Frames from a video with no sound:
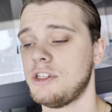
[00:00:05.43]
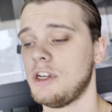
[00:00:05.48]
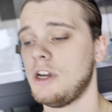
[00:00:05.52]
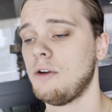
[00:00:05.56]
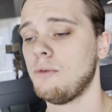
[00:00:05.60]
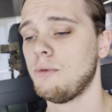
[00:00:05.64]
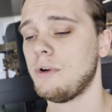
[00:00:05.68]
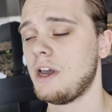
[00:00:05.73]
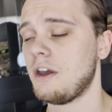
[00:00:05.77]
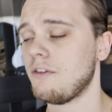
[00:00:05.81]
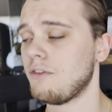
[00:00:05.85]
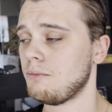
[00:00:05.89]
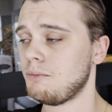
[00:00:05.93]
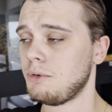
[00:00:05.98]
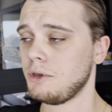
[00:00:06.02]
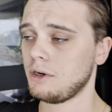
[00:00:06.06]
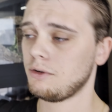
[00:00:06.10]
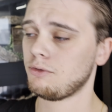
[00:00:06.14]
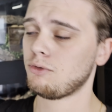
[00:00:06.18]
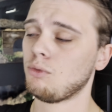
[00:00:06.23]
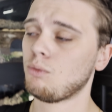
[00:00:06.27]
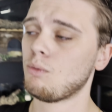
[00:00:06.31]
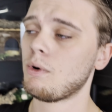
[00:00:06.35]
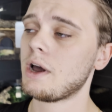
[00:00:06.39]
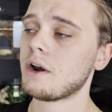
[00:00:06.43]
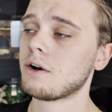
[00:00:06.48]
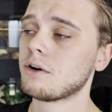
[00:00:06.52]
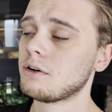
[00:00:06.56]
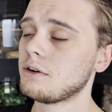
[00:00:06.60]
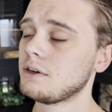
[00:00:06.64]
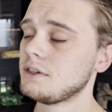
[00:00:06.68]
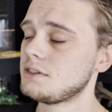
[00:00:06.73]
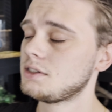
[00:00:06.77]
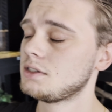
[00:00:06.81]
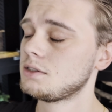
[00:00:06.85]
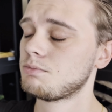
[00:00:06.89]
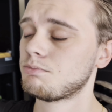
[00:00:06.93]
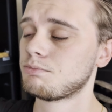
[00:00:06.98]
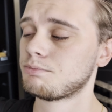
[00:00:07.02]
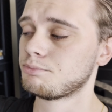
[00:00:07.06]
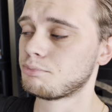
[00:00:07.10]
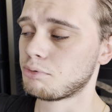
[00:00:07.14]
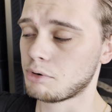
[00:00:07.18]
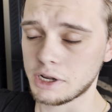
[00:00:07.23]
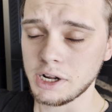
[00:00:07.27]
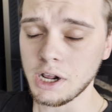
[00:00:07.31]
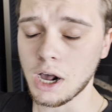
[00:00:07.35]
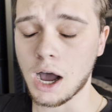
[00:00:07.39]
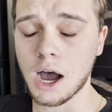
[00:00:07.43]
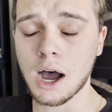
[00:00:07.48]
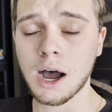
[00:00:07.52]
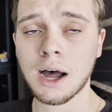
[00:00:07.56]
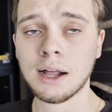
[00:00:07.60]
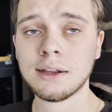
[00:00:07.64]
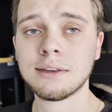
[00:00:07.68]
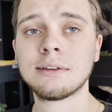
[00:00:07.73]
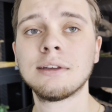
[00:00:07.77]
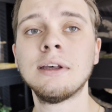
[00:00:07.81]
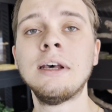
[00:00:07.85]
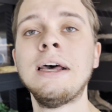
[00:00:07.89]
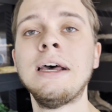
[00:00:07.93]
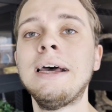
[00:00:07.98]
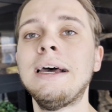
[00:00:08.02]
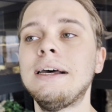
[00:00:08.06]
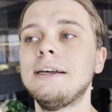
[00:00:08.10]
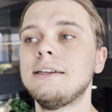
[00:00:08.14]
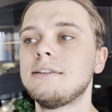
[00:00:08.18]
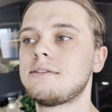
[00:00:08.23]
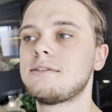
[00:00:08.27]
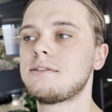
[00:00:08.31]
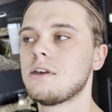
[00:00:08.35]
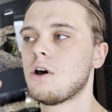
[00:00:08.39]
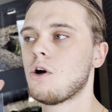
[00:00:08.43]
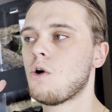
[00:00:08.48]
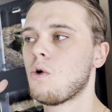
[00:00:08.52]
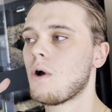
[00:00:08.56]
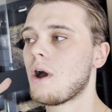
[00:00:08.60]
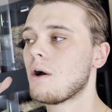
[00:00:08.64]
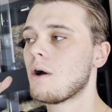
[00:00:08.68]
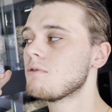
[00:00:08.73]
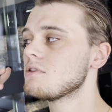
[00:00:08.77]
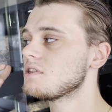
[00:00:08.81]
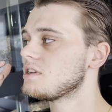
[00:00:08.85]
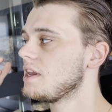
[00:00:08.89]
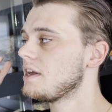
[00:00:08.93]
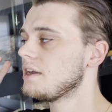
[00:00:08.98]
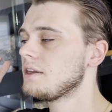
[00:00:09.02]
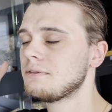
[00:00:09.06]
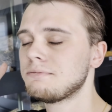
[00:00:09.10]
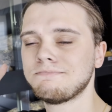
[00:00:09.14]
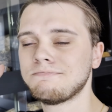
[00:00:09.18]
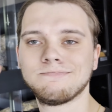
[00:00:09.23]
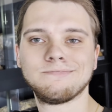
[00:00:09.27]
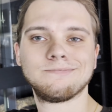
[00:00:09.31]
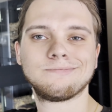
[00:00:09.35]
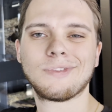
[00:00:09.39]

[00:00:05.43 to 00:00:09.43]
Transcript: sun, we have a beautiful weather, it's pretty hot, so I was like,